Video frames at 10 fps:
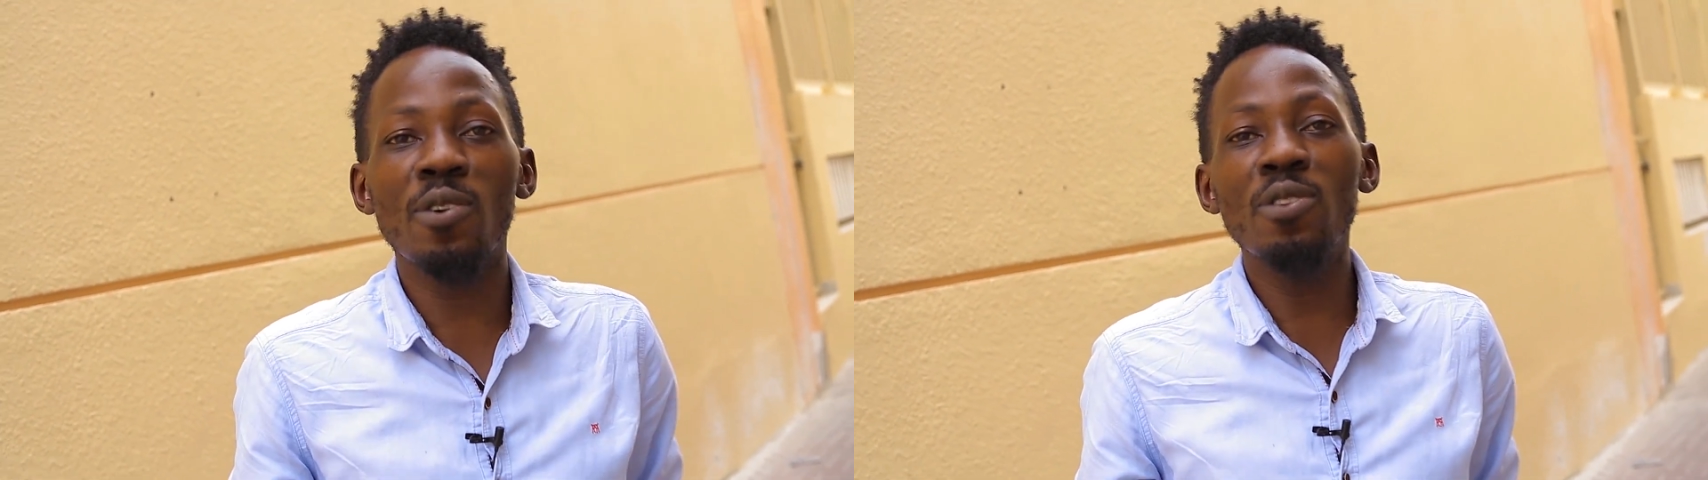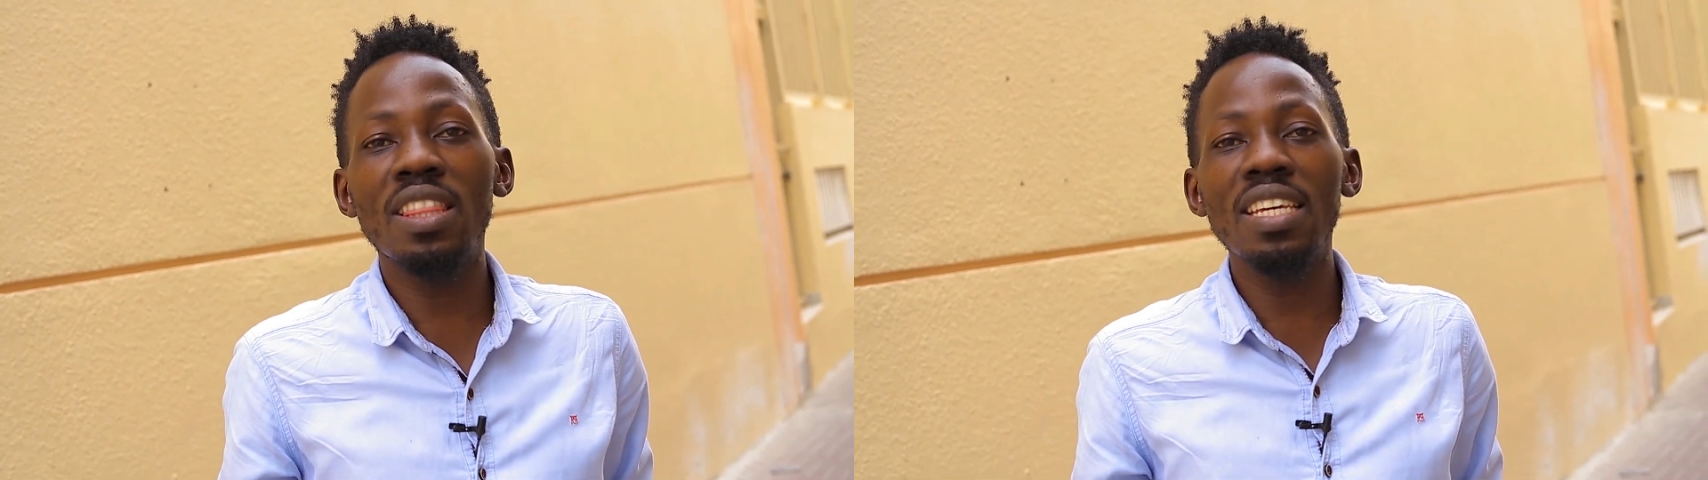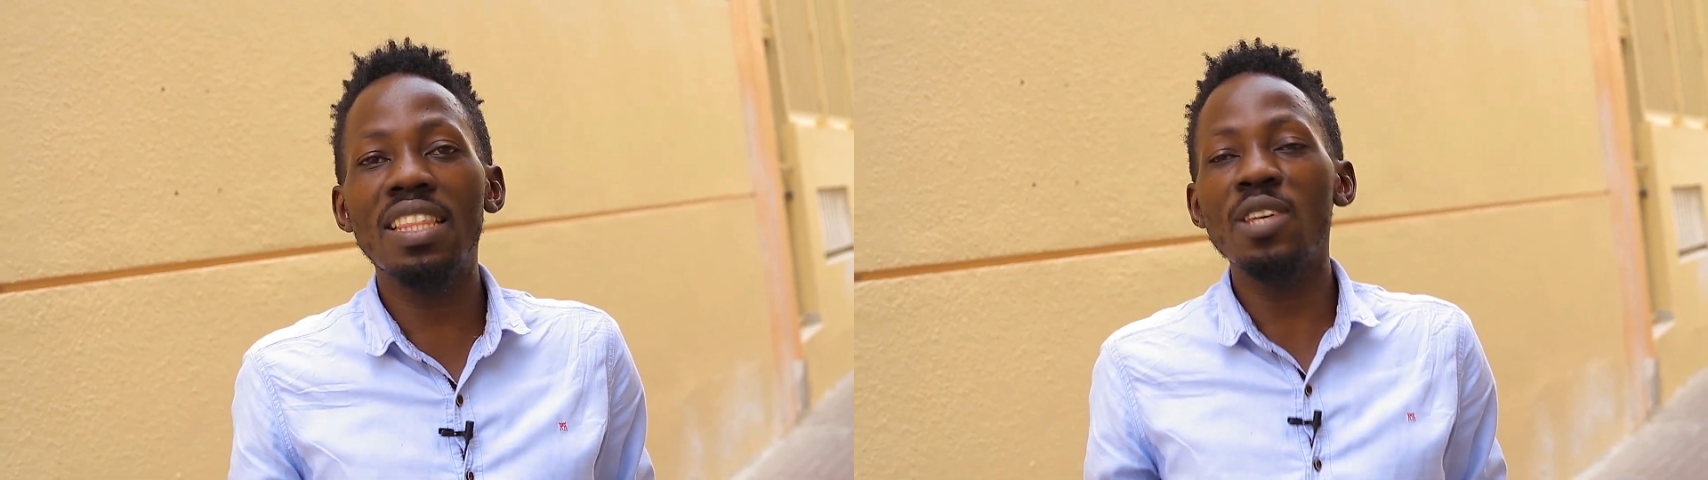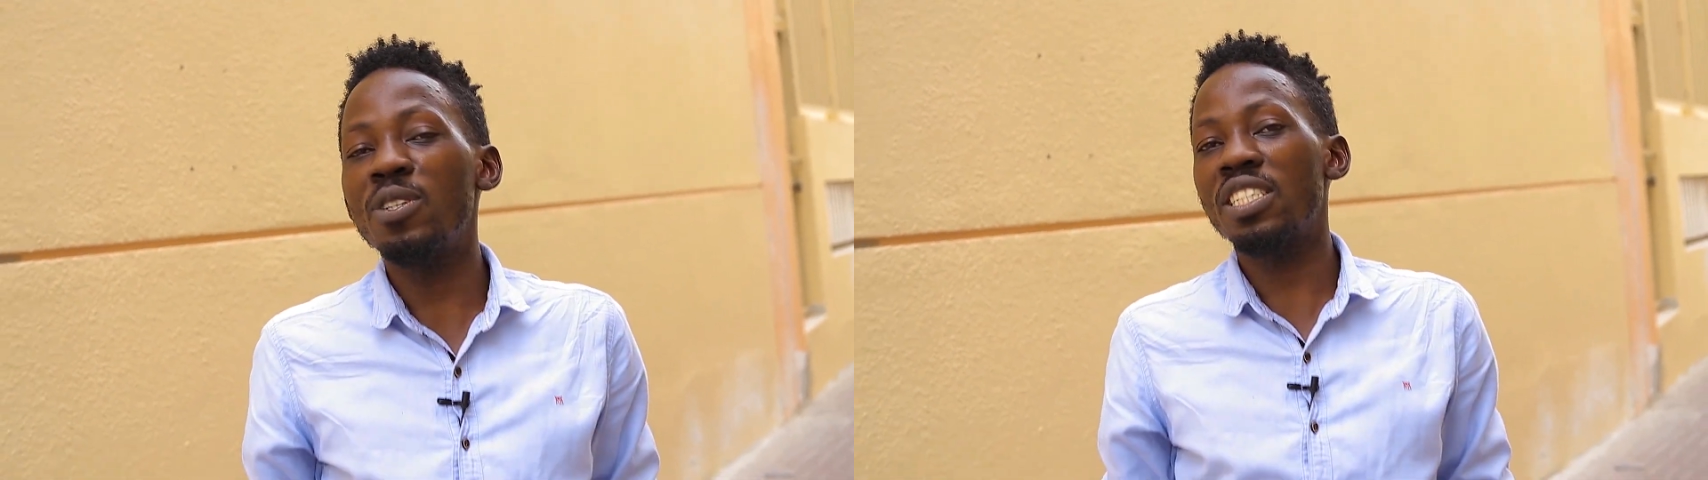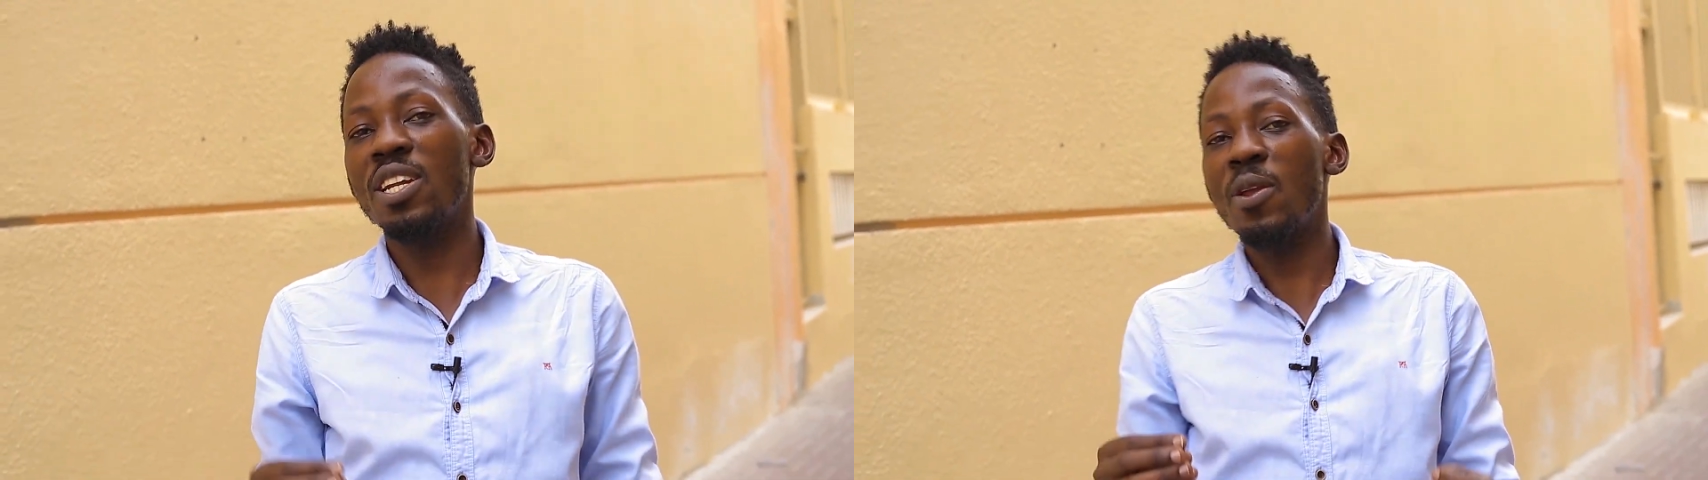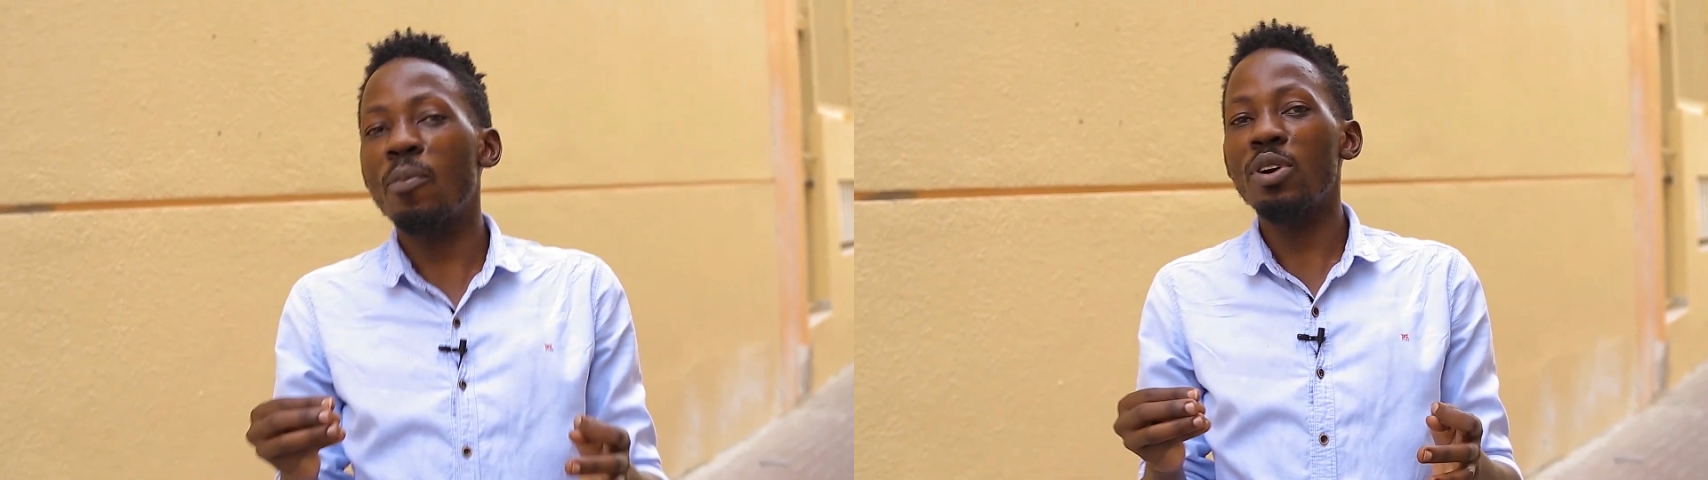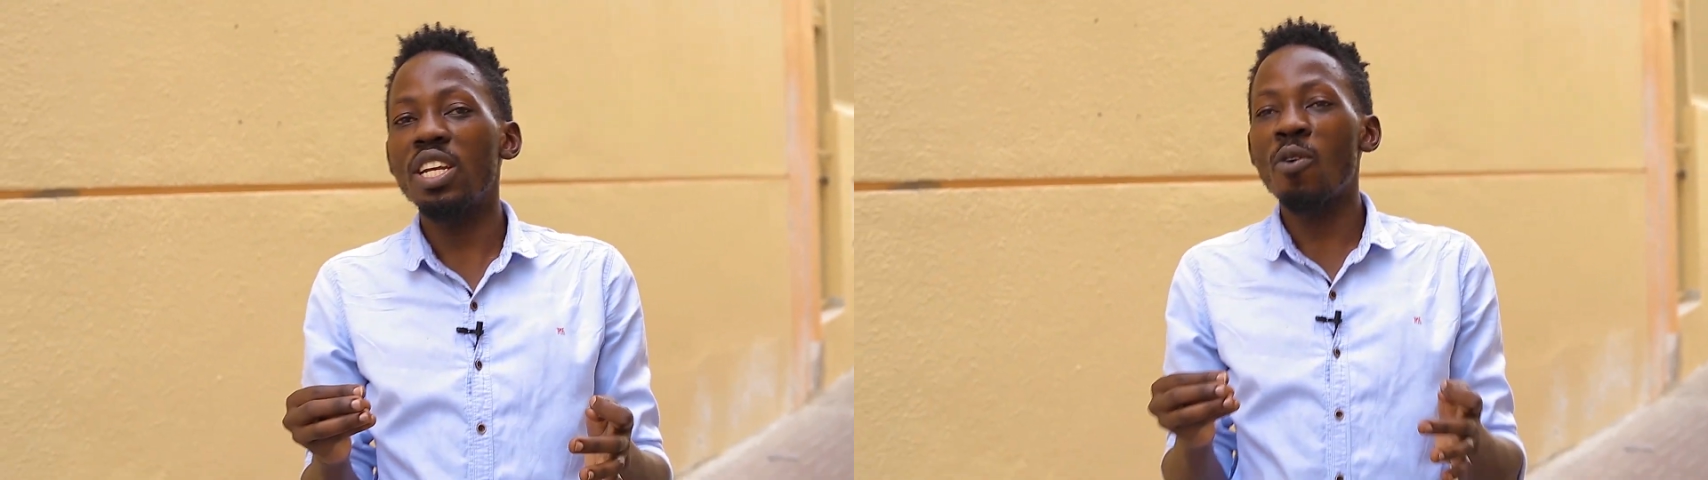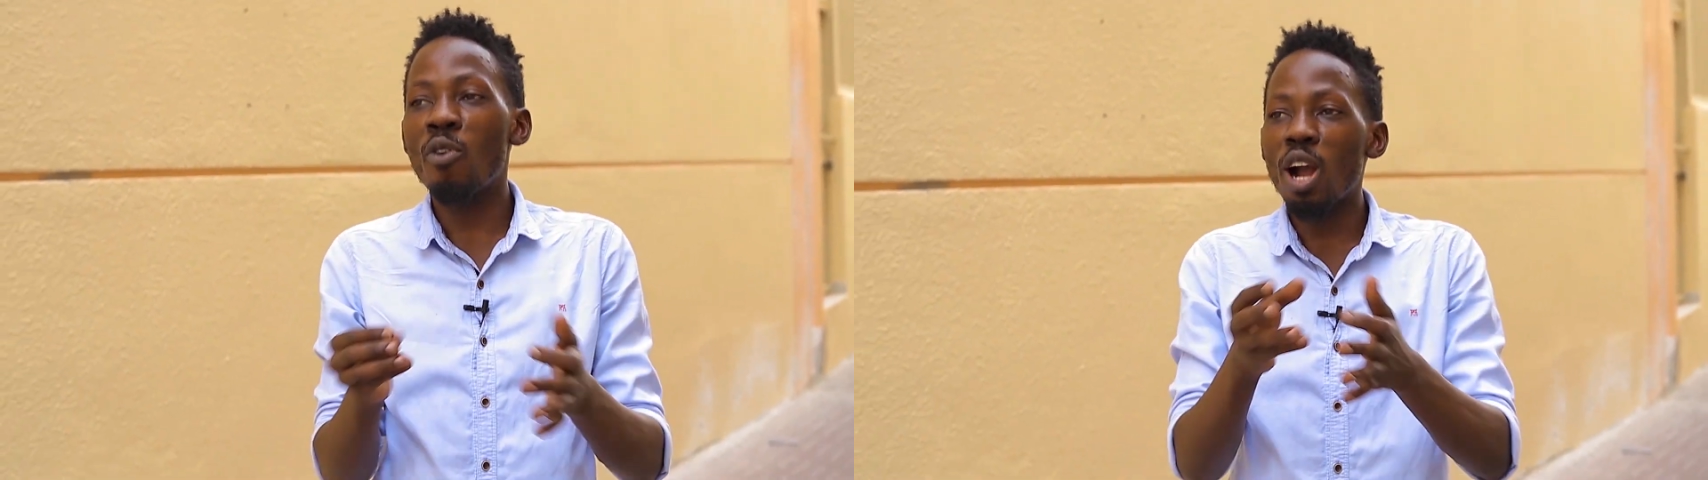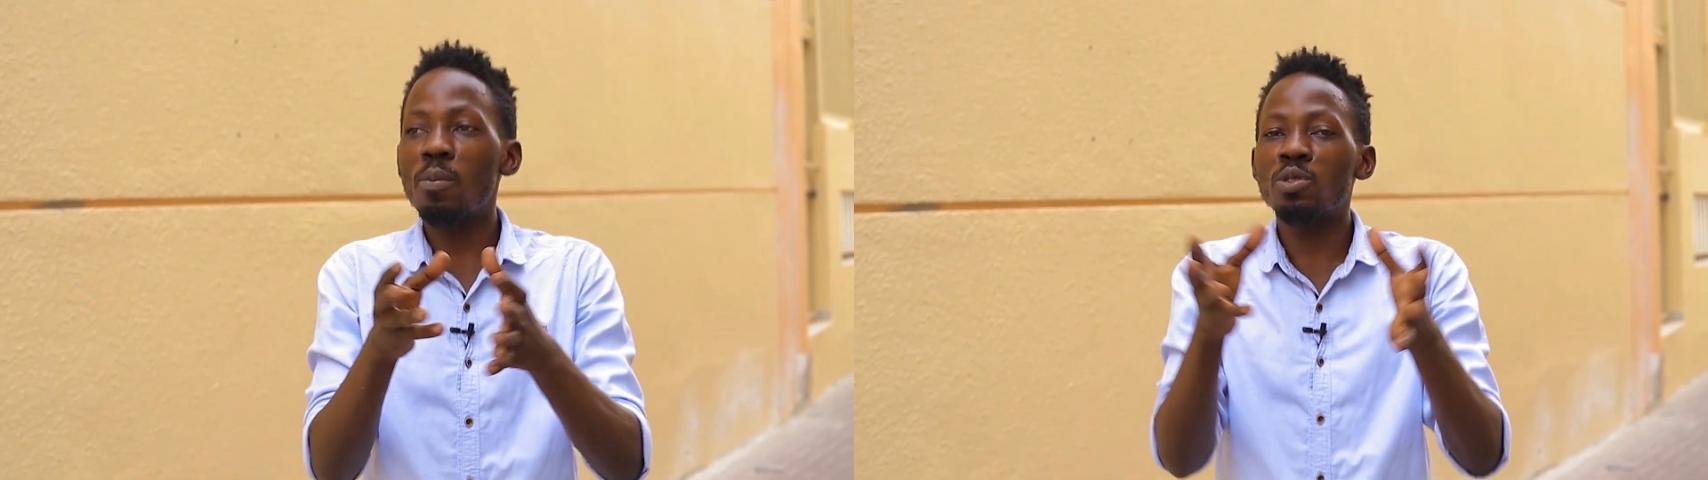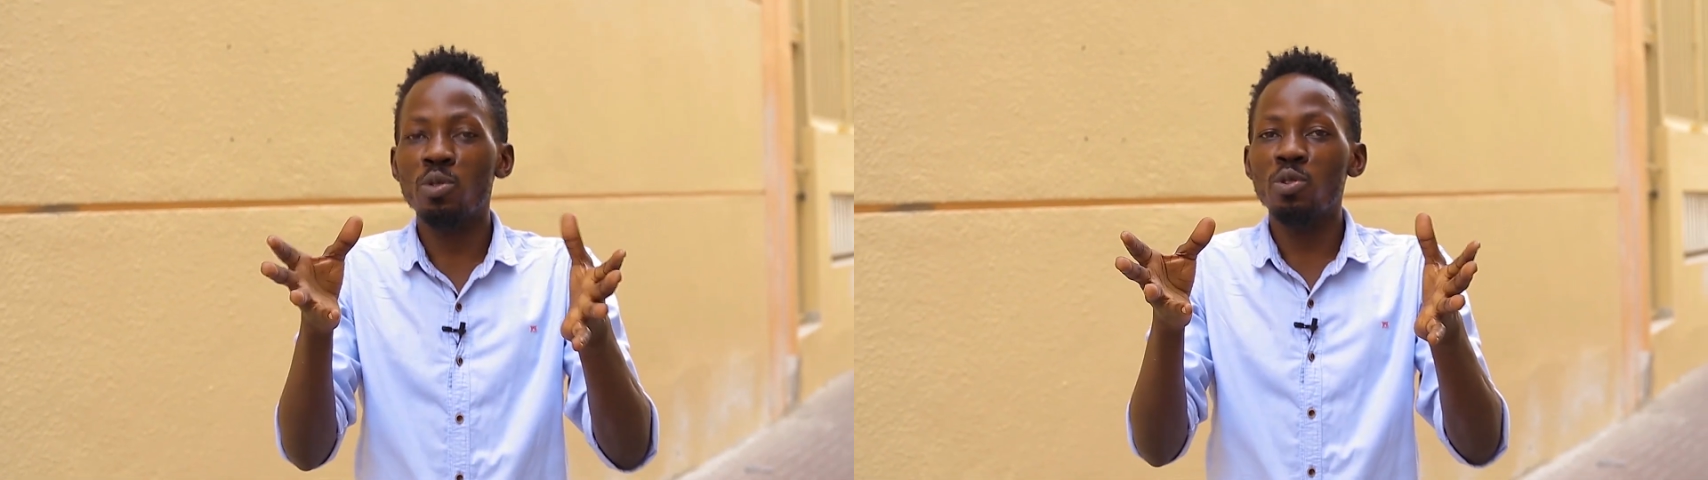and I don't think there is anybody who
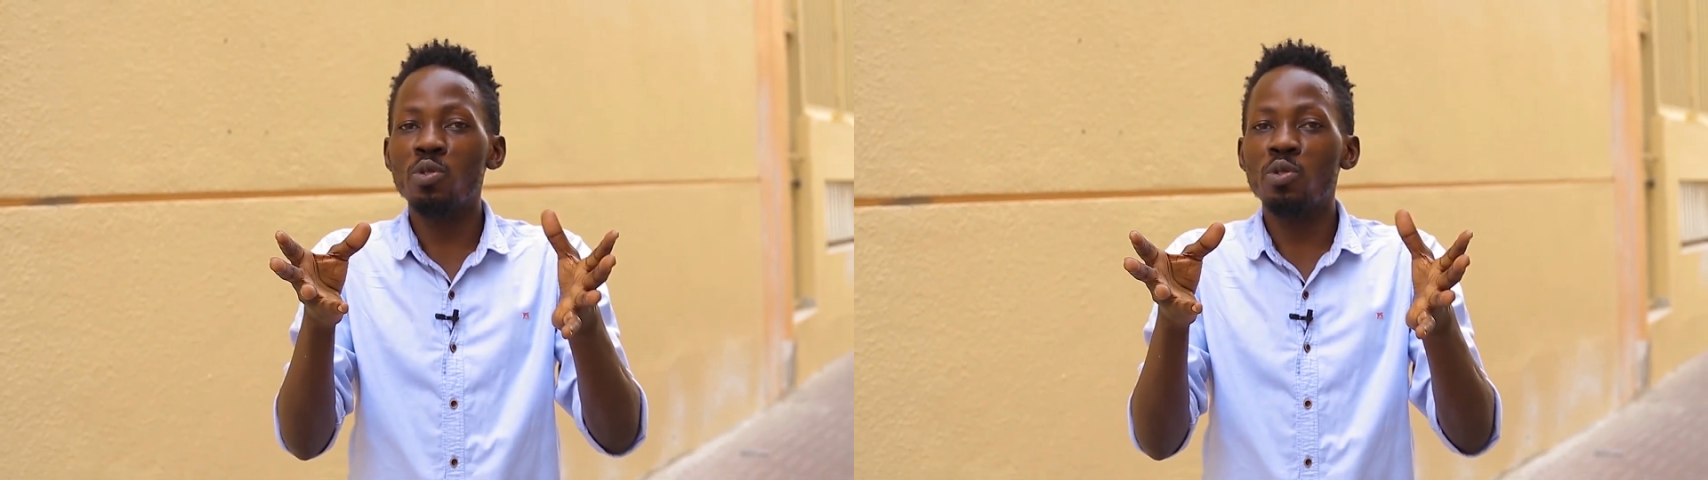comes